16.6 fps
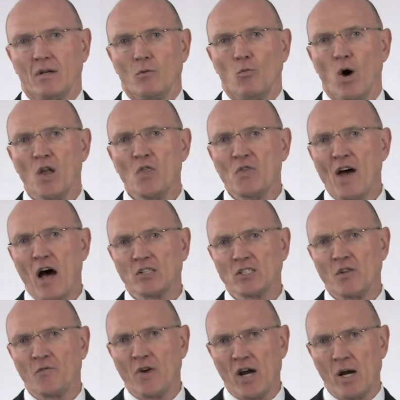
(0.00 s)

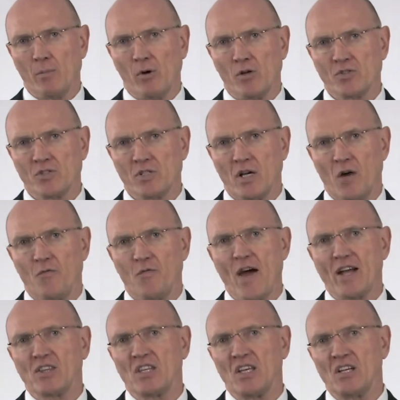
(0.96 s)
1,000 variables
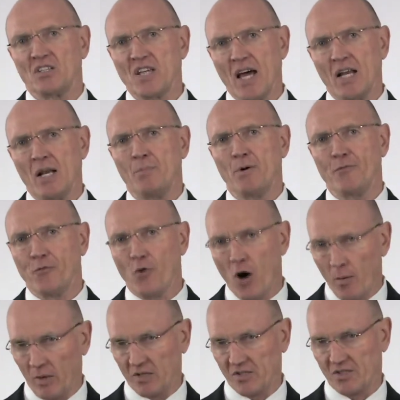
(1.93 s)
affect the intended
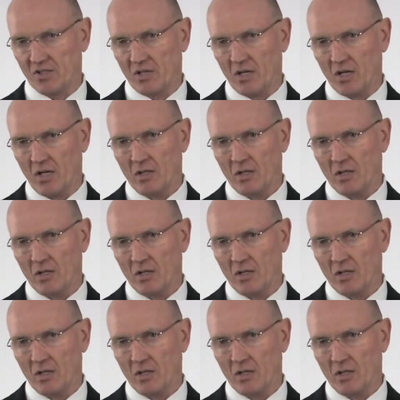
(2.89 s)
performance